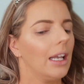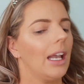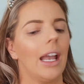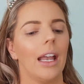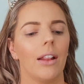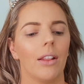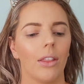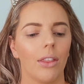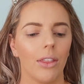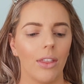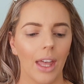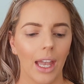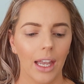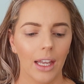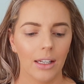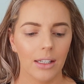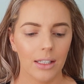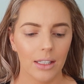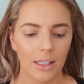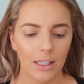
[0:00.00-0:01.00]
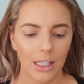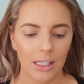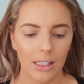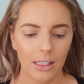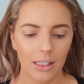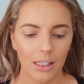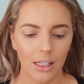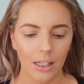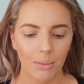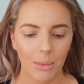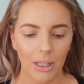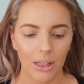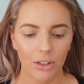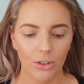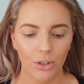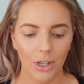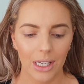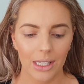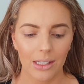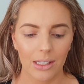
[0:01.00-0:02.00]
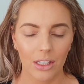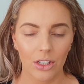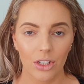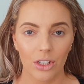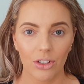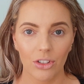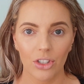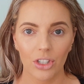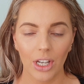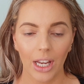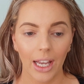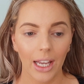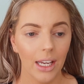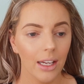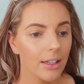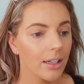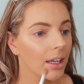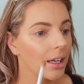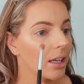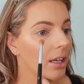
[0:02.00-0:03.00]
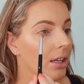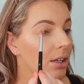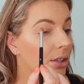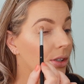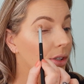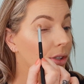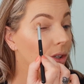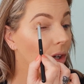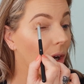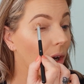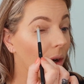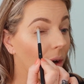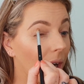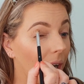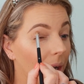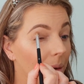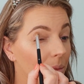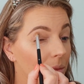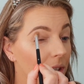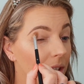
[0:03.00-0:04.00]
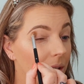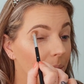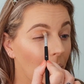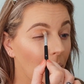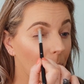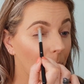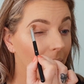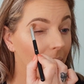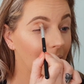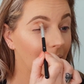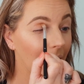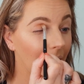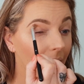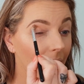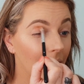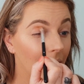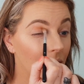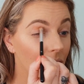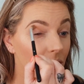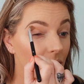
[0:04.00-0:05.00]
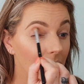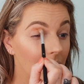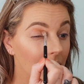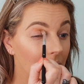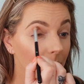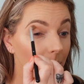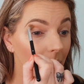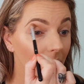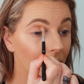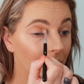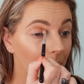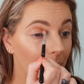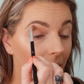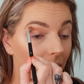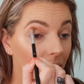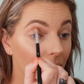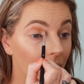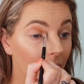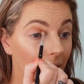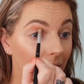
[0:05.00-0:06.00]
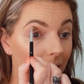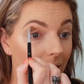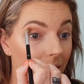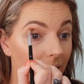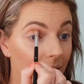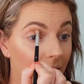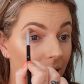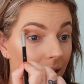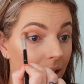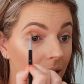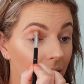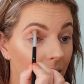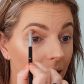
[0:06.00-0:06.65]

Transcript: And this is going to be the transition shade. So I'm just popping that just above my crease.